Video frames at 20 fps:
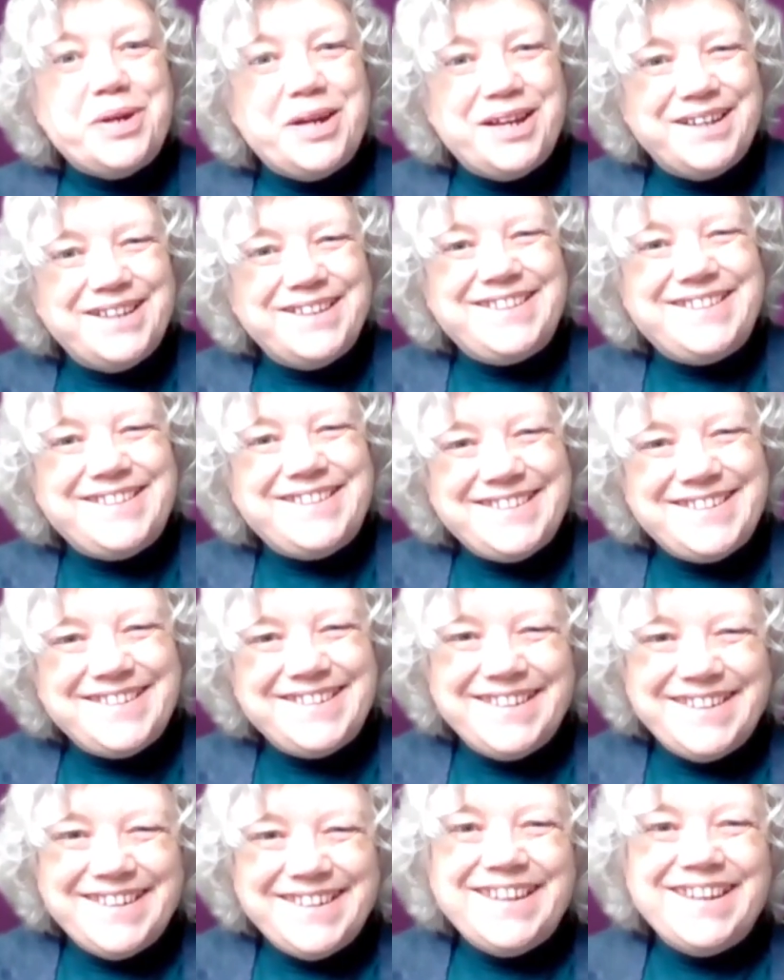but
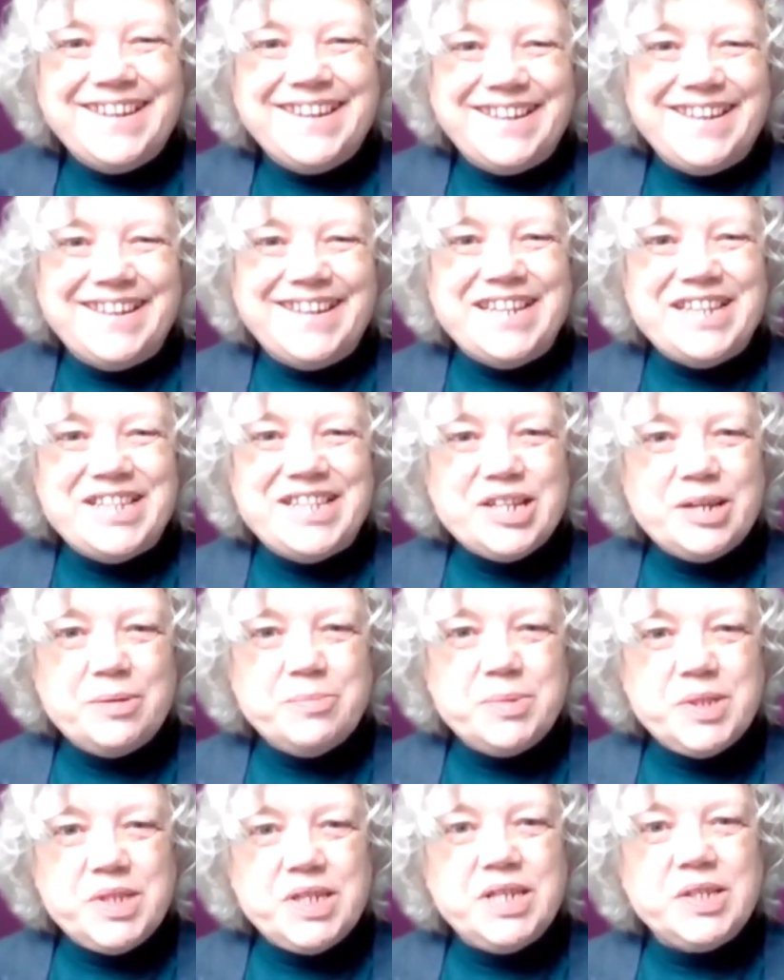at least
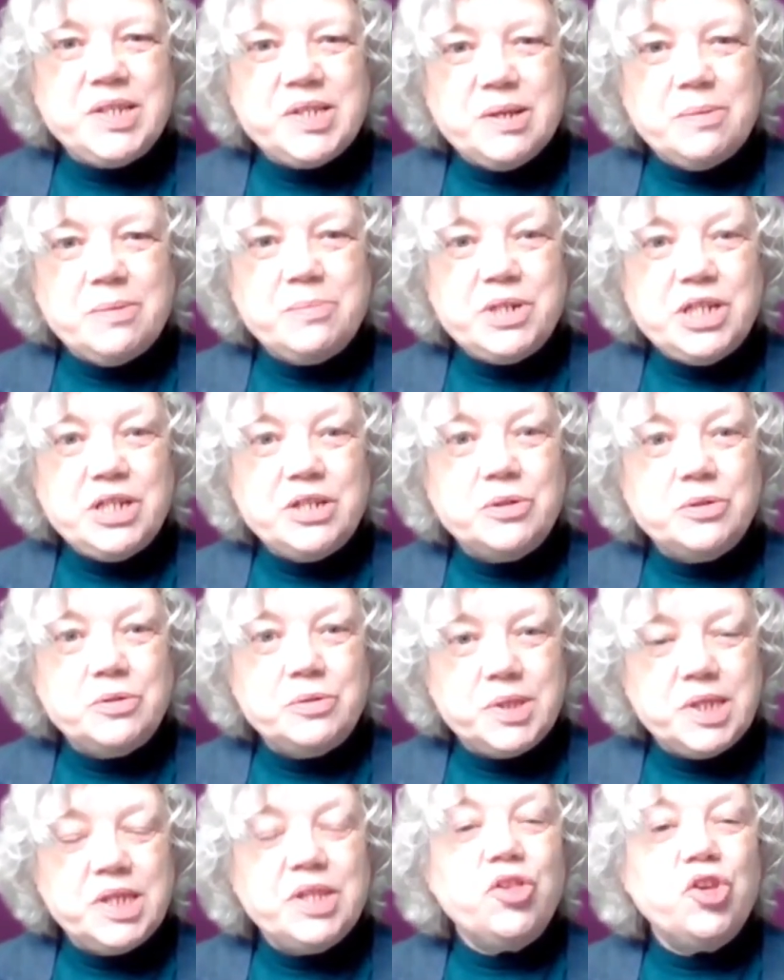I'm seeing somebody
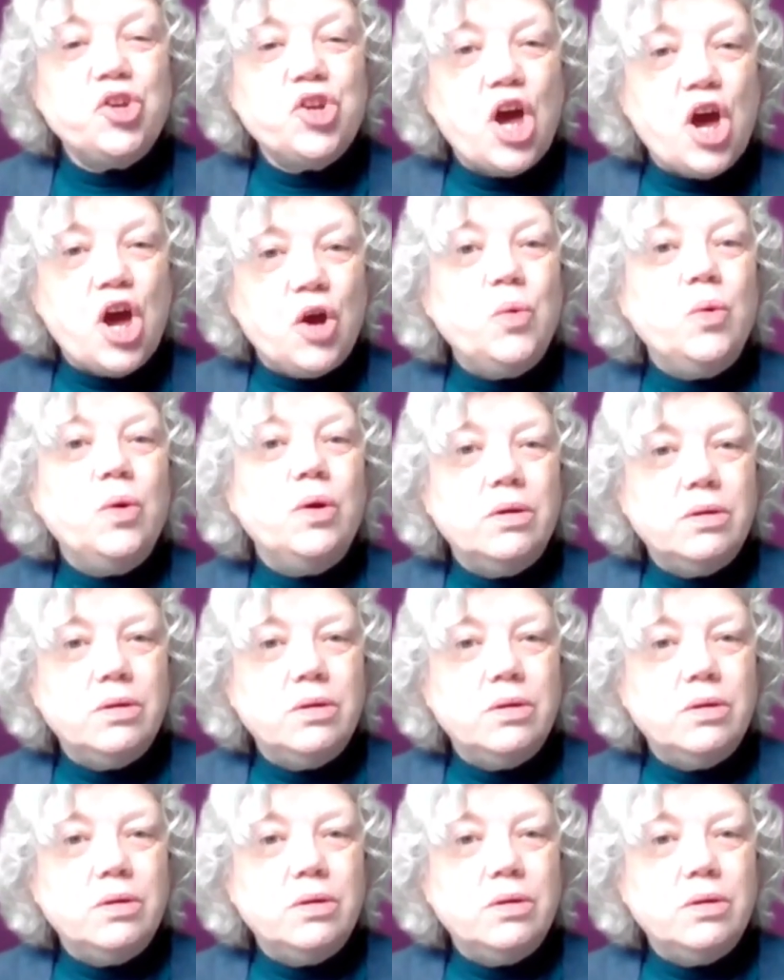who's in the know.